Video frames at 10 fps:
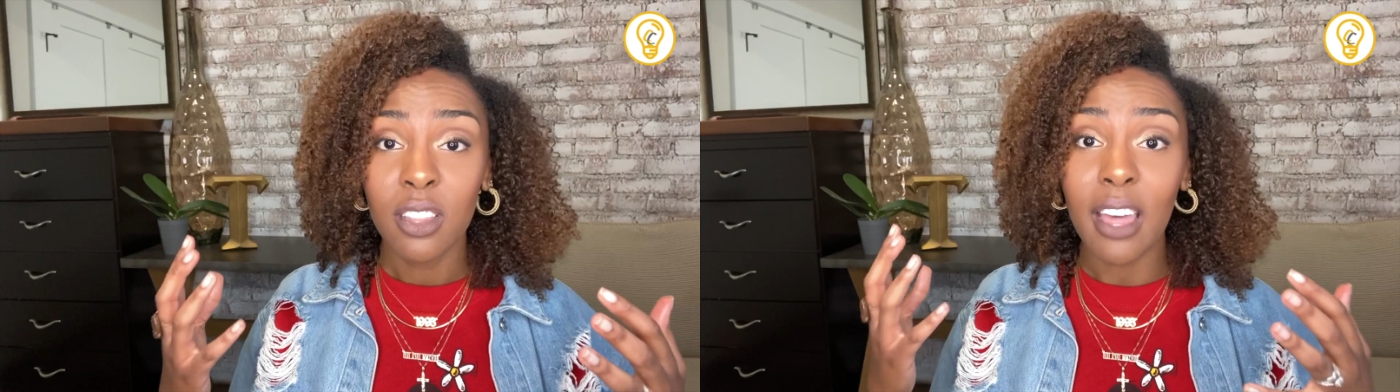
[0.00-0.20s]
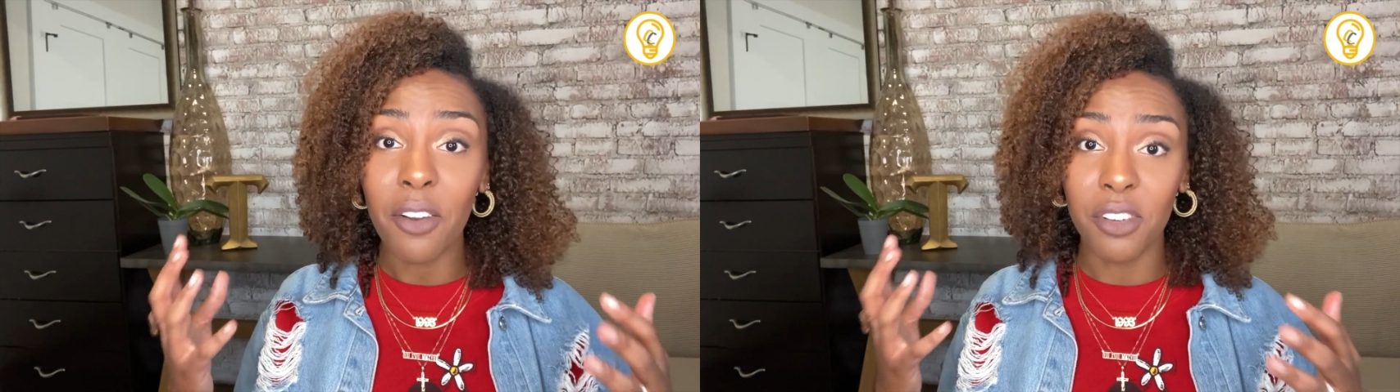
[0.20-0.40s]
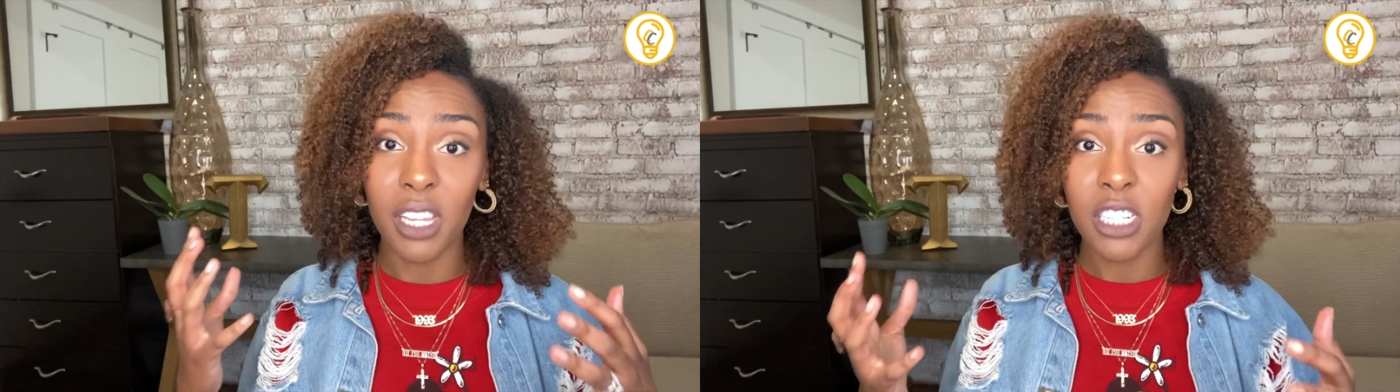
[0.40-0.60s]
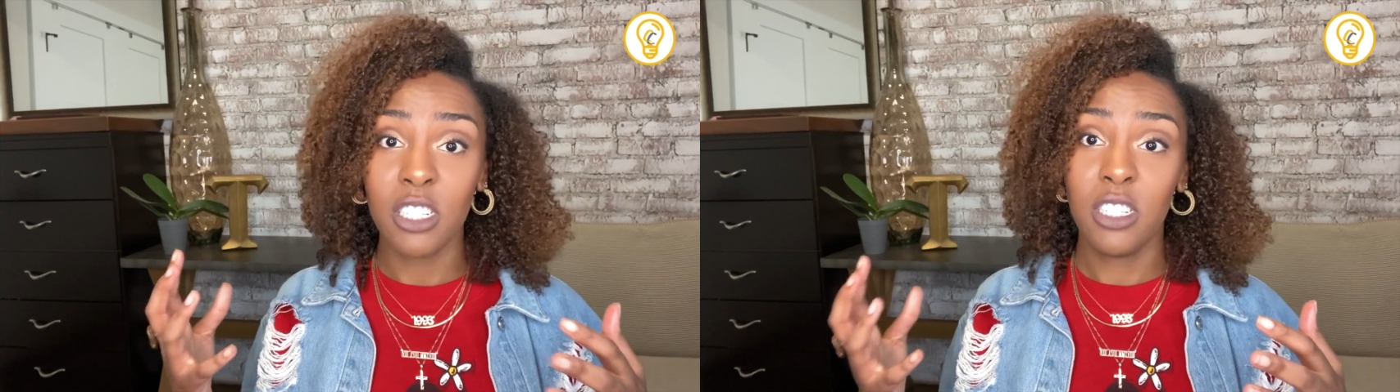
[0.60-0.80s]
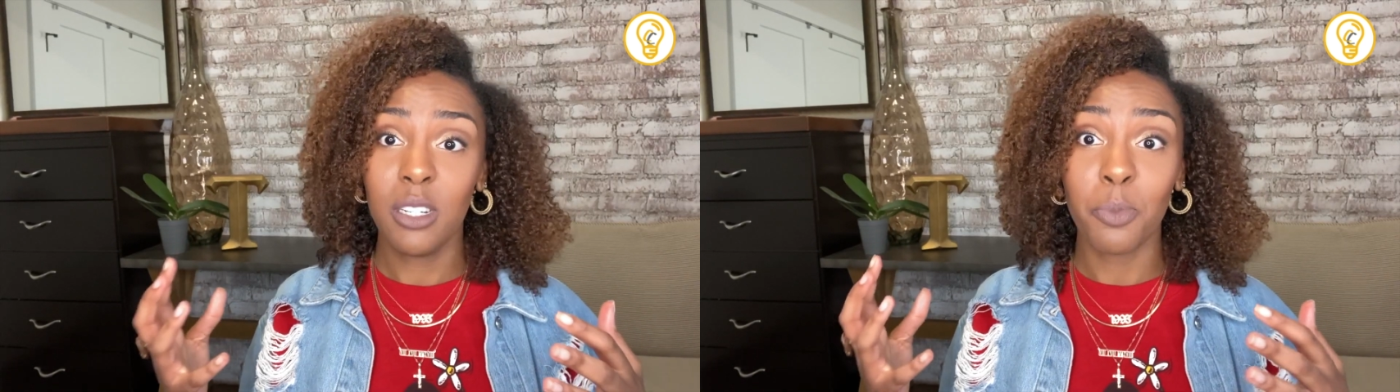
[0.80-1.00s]
that
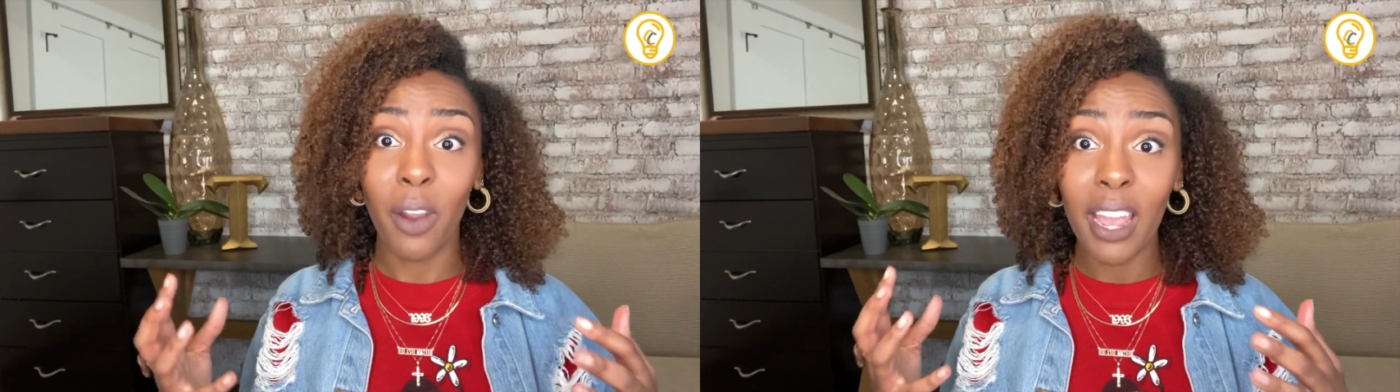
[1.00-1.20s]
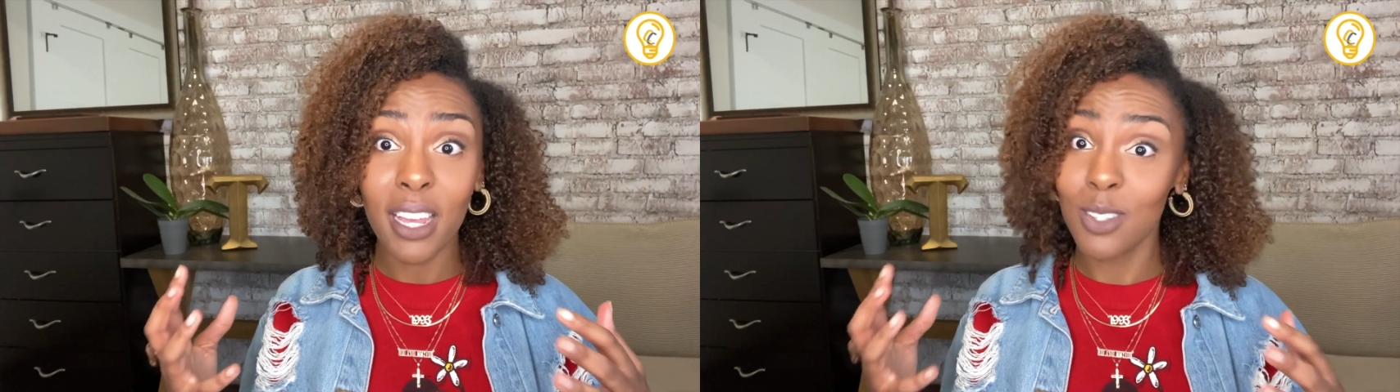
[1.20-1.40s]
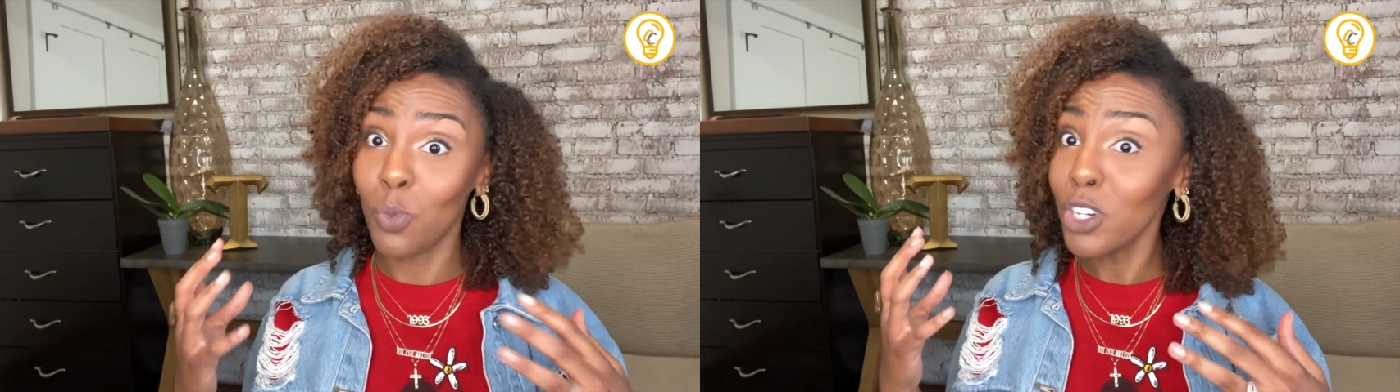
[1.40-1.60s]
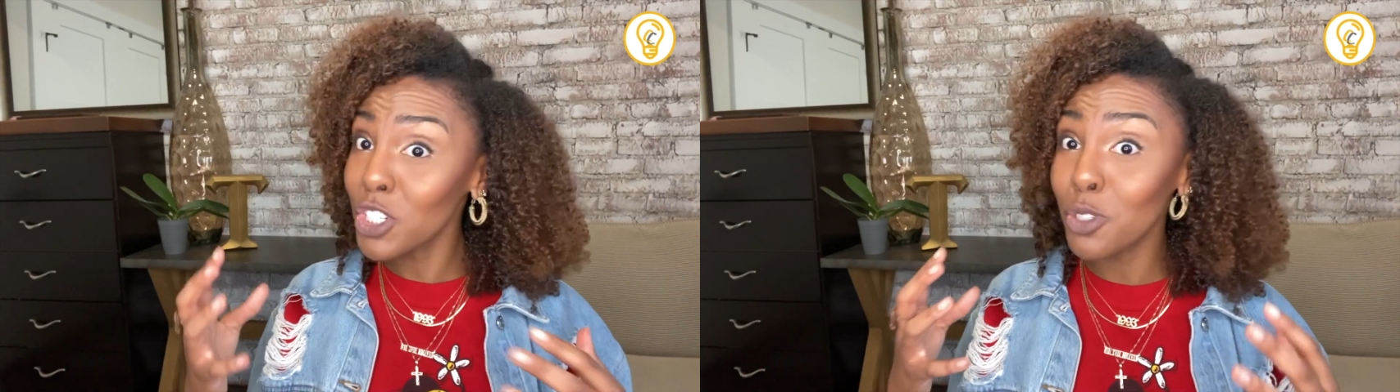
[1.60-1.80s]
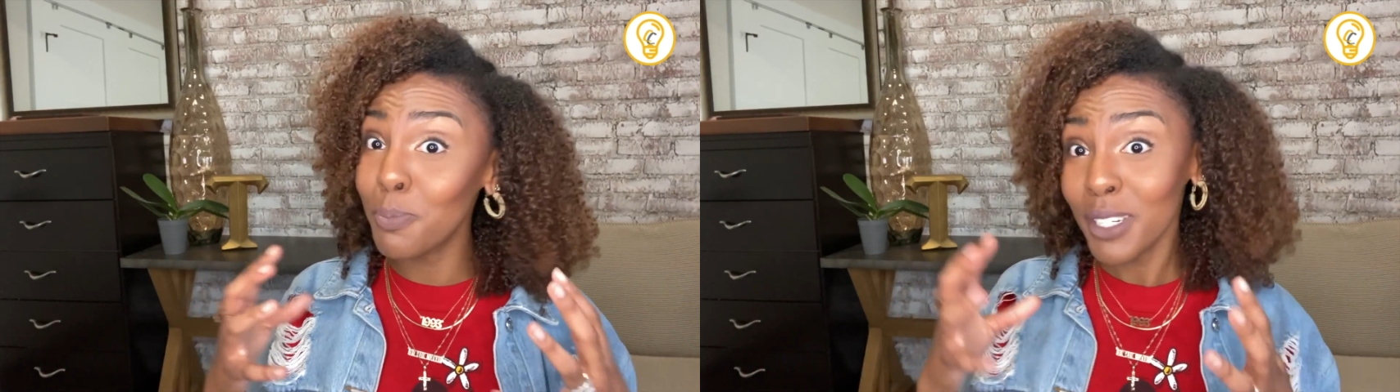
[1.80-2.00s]
relationship, right? Because
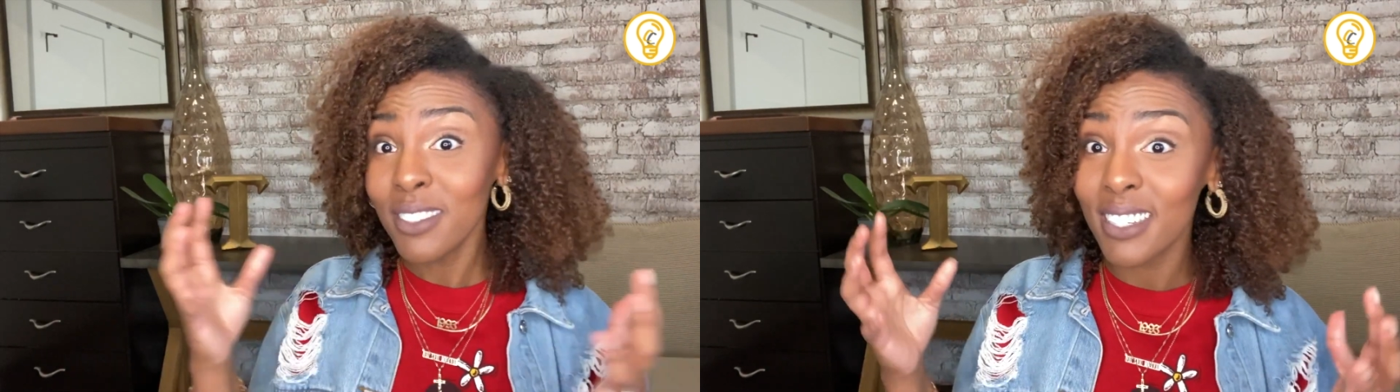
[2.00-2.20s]
once you build